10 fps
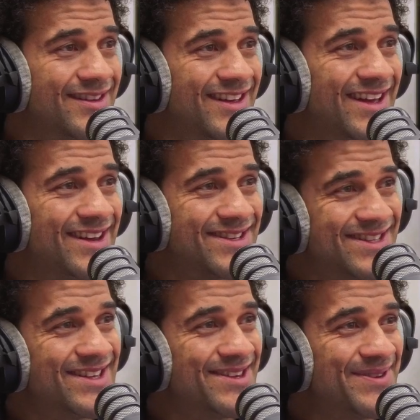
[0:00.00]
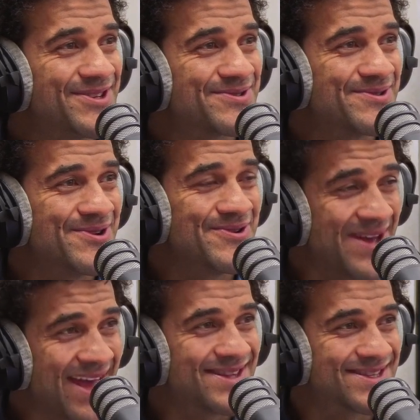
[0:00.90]
And as the individual who
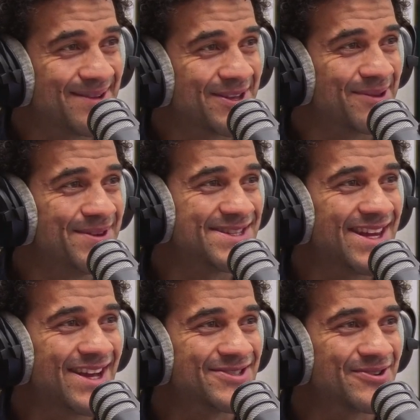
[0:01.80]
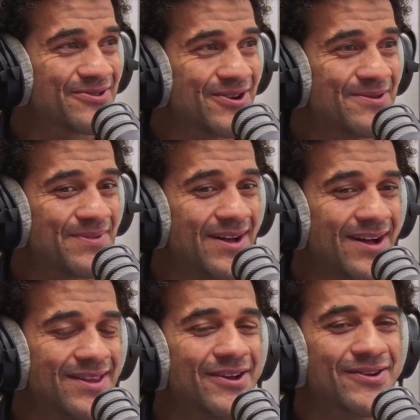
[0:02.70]
heads up the community liaison group,
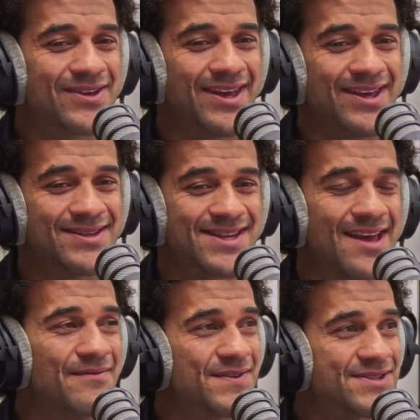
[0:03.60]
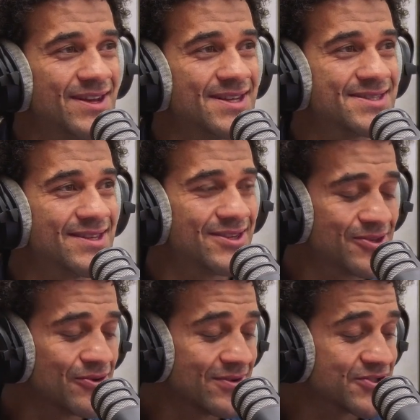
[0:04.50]
I know you're keen to emphasise that the
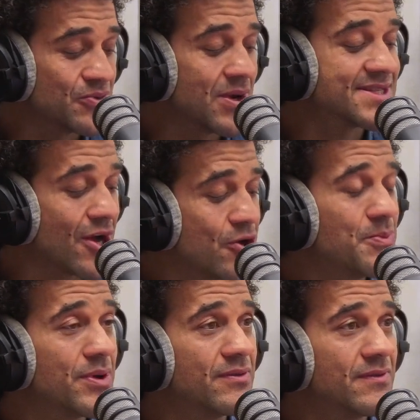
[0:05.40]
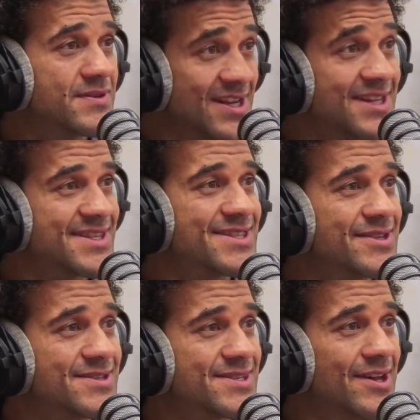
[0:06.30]
door is always open to listen to
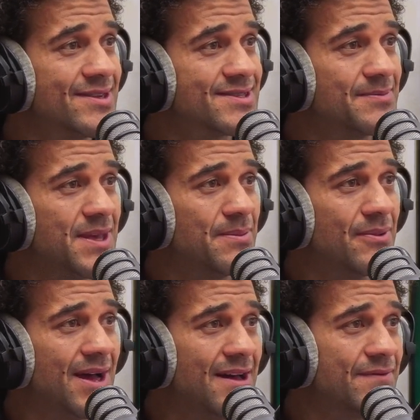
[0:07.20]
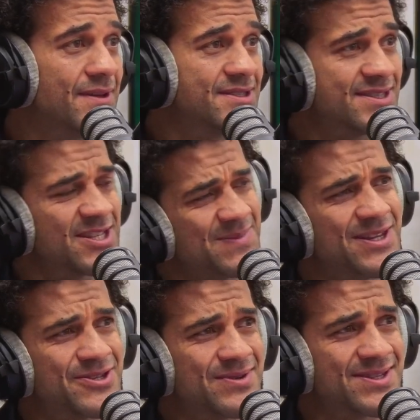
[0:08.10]
concerns that people have. Just
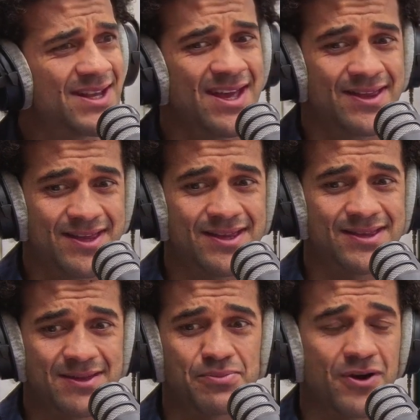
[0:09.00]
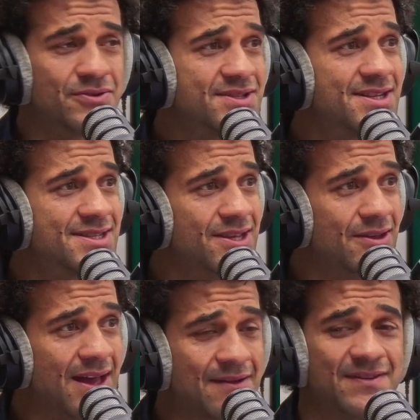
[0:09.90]
explain to us the process that
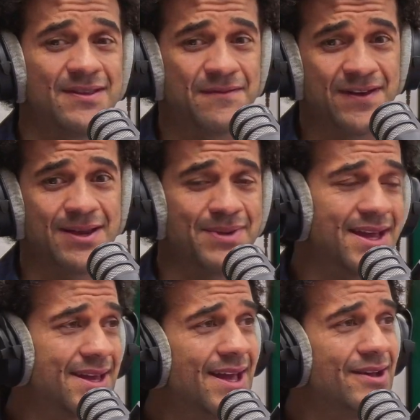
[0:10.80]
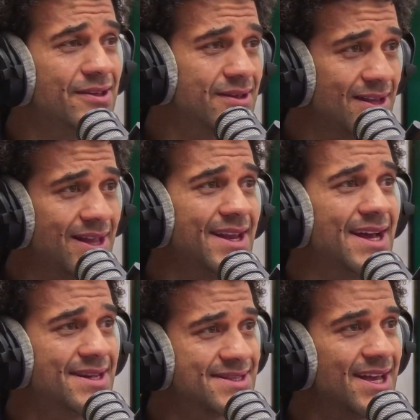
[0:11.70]
you have and the feedback and how you collate
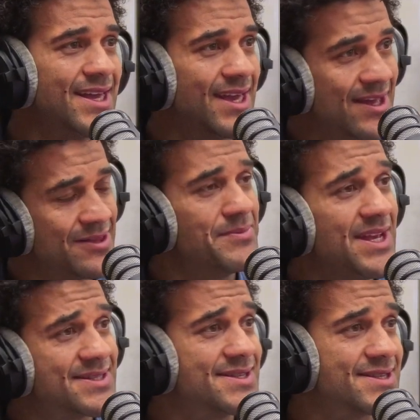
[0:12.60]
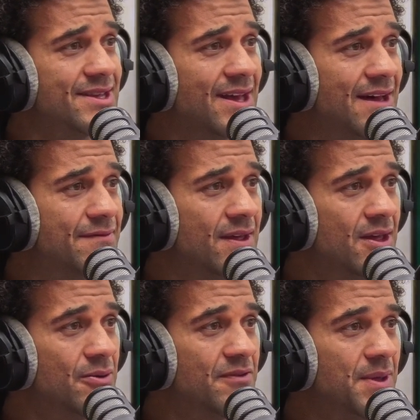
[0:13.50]
that and take it, and the meetings that you have
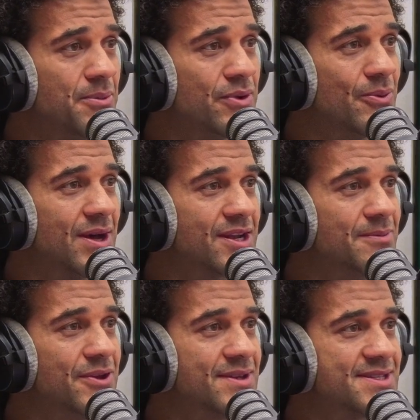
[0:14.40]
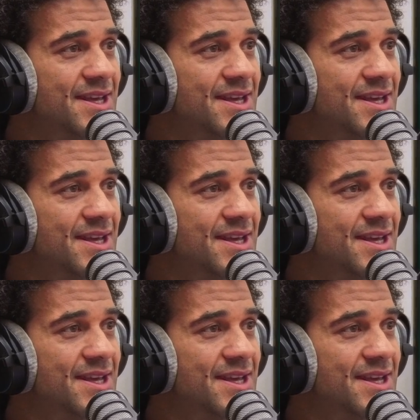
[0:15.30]
with people in the wider community.